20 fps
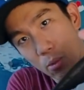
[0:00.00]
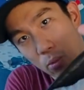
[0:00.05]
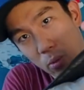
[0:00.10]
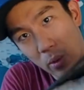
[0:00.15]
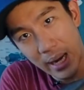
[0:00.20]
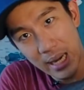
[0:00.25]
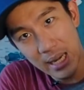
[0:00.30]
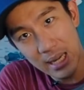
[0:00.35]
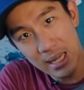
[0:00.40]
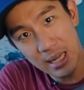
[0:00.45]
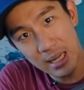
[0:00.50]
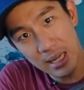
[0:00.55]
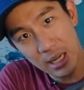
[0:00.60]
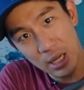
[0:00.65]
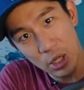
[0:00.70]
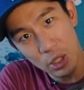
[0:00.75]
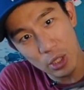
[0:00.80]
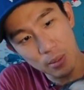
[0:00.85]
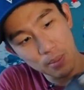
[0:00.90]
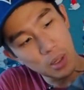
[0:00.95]
right
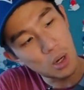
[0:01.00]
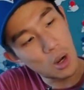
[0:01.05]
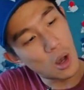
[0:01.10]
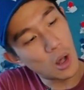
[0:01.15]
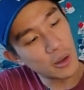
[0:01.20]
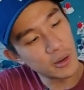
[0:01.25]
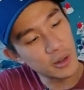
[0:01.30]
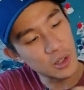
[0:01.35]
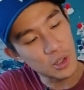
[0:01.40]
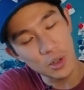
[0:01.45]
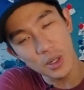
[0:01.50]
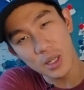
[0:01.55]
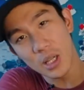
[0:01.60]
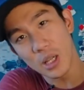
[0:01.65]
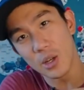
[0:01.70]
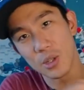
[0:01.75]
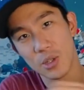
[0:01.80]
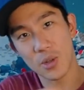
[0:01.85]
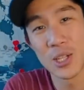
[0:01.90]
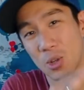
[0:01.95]
here to put all your dirty
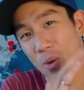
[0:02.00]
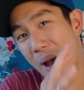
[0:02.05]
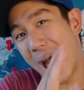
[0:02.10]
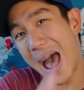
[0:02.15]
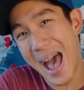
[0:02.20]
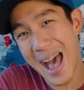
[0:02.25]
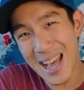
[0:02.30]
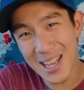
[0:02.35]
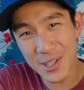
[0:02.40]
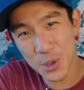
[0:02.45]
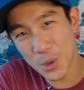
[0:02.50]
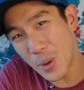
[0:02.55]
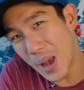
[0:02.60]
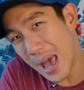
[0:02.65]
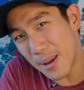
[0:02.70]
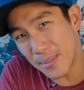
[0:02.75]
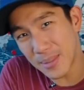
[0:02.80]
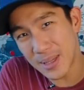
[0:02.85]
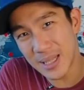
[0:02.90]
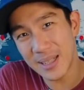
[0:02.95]
clothes. So as you
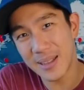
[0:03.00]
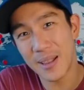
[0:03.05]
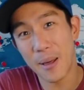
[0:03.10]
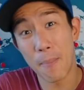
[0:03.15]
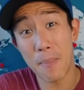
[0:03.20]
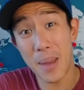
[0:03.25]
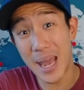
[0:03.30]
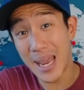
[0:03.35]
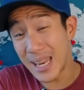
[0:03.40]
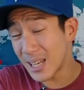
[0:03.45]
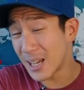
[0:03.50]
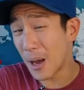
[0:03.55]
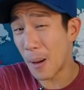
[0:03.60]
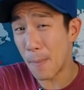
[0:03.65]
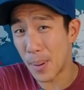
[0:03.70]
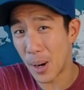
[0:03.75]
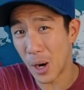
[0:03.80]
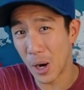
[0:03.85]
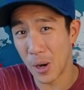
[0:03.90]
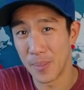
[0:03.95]
empty the main
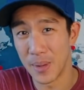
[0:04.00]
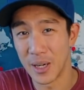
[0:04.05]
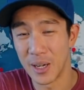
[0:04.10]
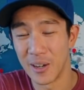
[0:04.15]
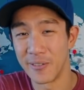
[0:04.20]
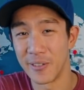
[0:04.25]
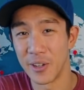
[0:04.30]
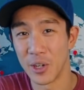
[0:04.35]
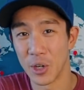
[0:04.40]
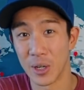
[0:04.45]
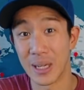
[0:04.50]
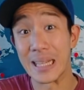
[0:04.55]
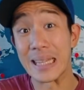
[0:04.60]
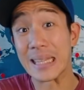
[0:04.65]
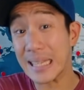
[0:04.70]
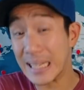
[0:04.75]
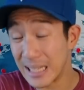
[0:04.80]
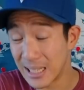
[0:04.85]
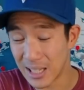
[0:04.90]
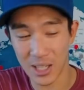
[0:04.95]
compartment of your
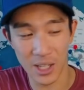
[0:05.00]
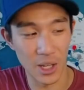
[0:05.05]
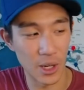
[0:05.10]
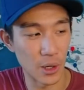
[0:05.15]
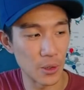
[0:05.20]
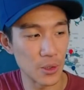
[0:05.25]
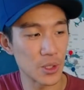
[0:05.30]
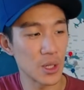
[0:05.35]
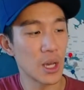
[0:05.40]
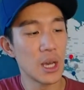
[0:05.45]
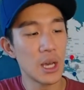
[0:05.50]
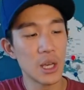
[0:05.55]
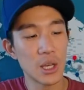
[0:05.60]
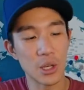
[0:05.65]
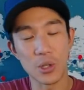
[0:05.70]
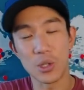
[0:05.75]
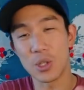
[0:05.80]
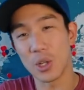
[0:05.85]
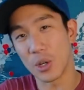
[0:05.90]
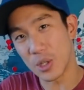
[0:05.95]
clean clothes,
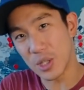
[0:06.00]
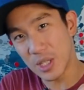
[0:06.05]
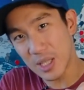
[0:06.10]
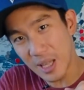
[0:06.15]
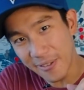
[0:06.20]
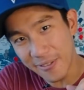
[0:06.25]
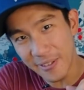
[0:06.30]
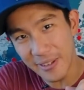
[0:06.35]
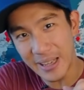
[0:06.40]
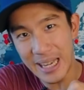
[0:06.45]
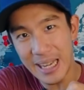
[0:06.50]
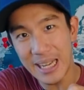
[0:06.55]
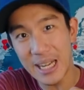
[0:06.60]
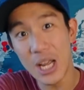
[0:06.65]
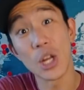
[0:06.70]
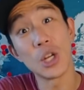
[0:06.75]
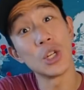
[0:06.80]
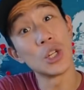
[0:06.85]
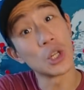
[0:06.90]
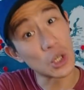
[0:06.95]
you start stuffing in
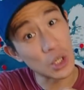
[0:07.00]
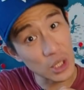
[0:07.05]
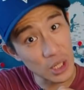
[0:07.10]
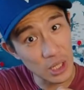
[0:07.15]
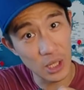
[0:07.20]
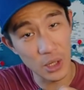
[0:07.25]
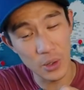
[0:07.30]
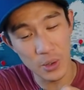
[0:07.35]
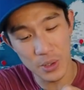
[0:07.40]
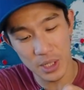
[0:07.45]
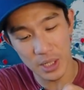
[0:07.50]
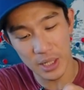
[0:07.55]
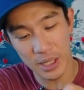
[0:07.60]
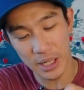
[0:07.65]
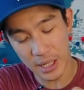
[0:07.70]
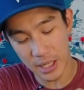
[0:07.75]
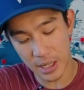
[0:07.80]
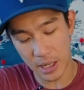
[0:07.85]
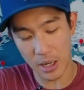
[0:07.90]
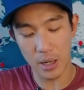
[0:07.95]
dirty clothes in
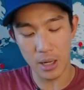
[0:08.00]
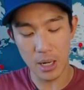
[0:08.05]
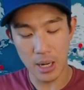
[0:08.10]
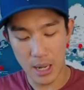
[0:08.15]
here.